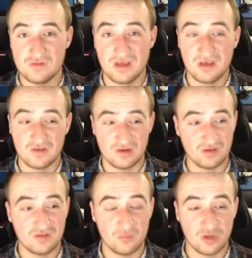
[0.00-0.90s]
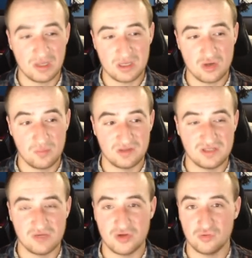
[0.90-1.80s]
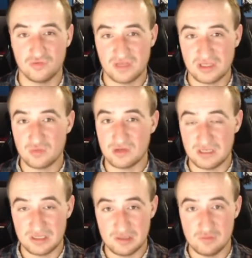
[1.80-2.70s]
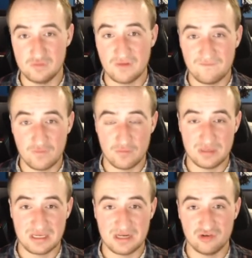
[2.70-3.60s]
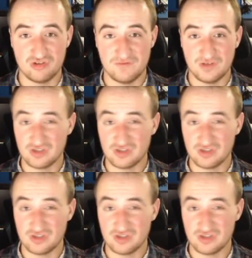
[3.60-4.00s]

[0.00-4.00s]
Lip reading: So there's some really good materials that you can use for being energy efficient,